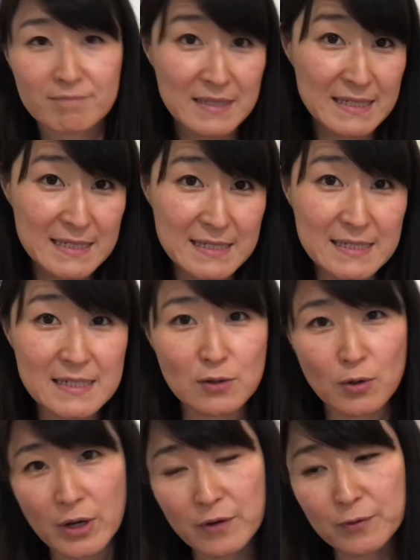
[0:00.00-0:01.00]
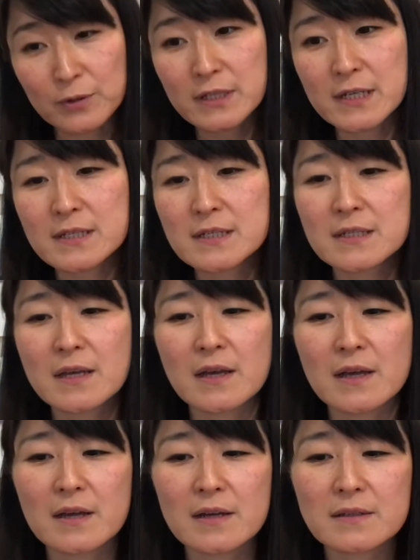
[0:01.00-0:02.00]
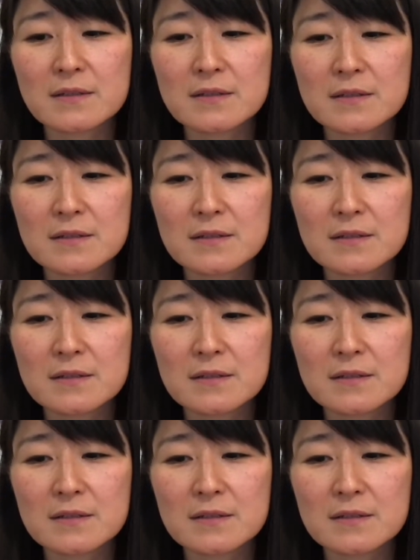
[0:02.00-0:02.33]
easy or effortless, and